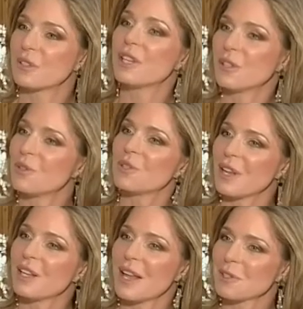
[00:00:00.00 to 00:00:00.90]
King
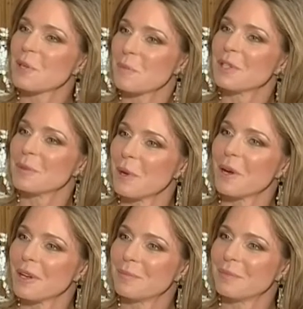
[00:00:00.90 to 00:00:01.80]
Hussein asking me to
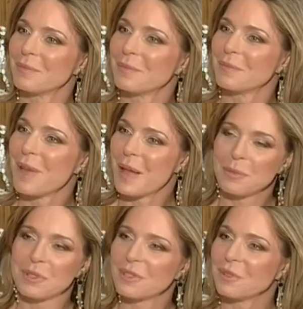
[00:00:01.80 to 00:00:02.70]
marry him.
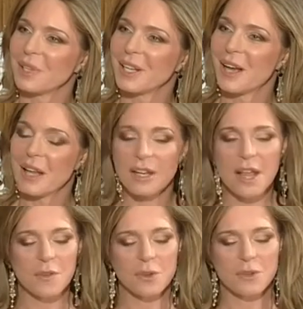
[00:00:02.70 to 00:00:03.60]
Absolutely. I
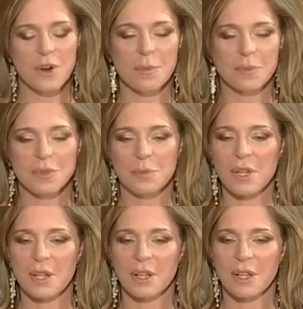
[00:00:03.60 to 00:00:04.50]
never dreamt of
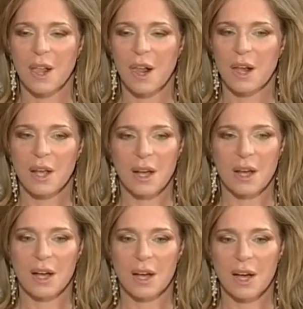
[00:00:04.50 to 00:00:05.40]
being
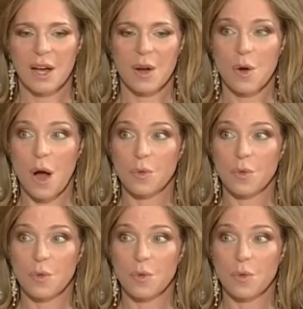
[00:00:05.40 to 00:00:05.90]
a